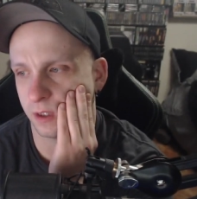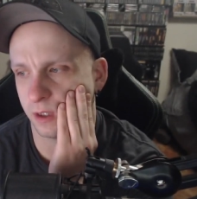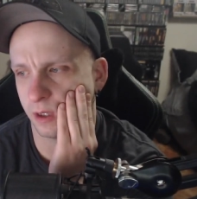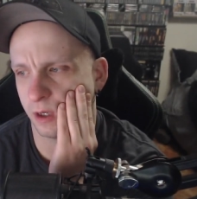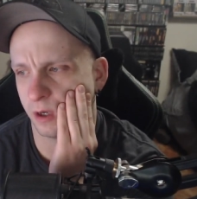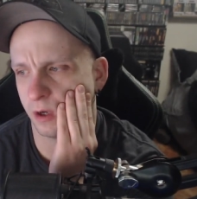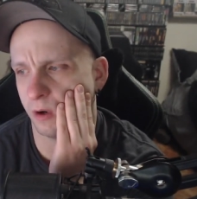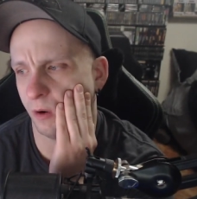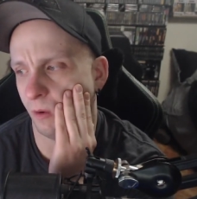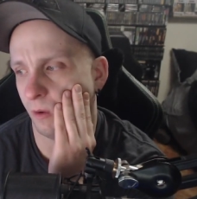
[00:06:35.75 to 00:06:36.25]

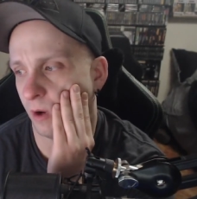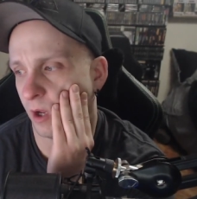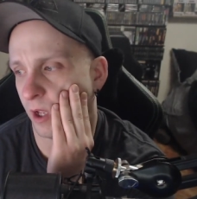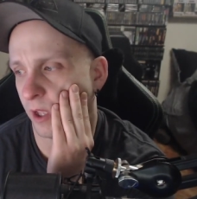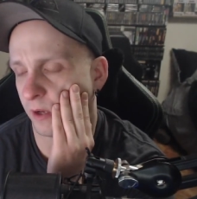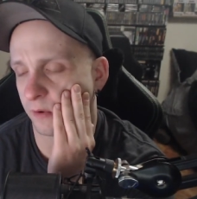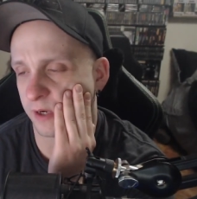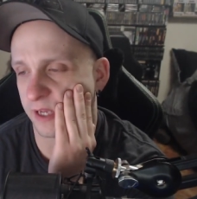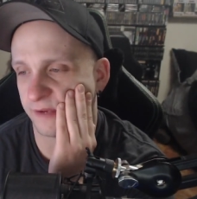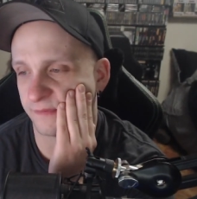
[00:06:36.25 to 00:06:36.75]
oh,
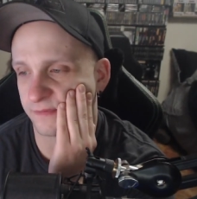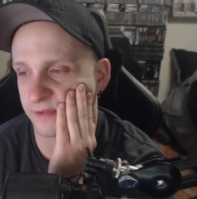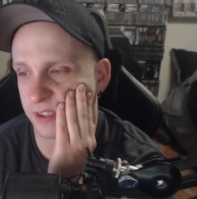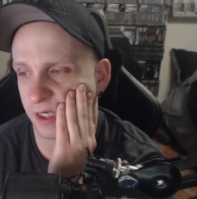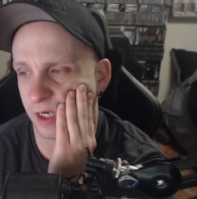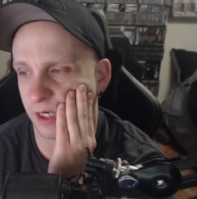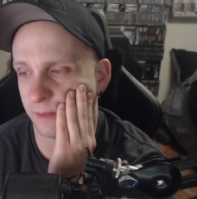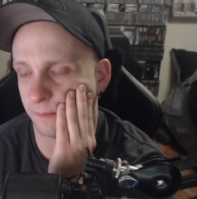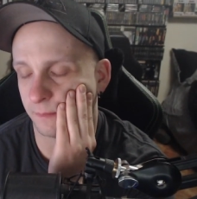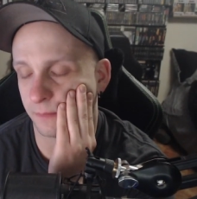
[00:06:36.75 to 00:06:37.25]
I don't have
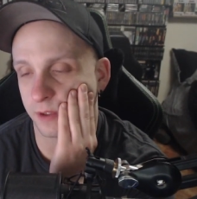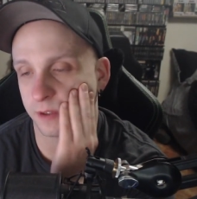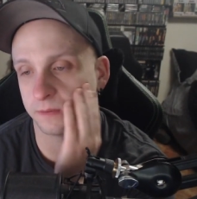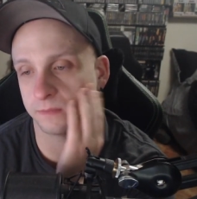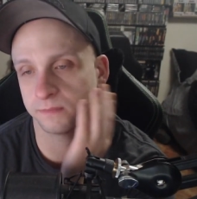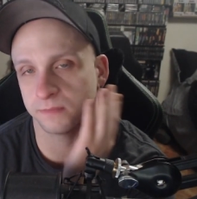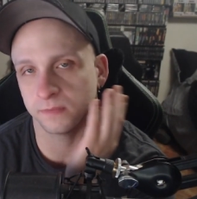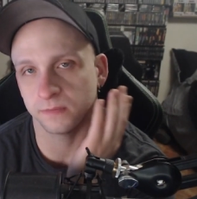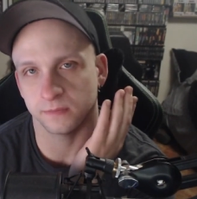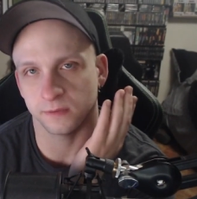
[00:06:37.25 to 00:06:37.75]
time, but
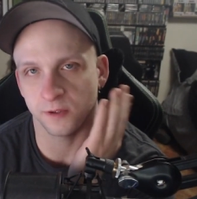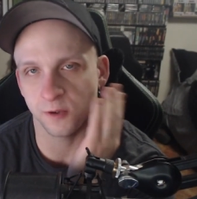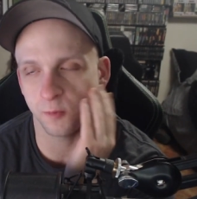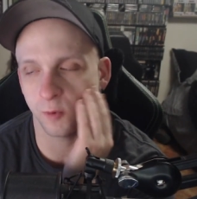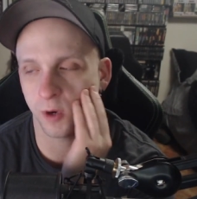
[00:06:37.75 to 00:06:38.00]
they're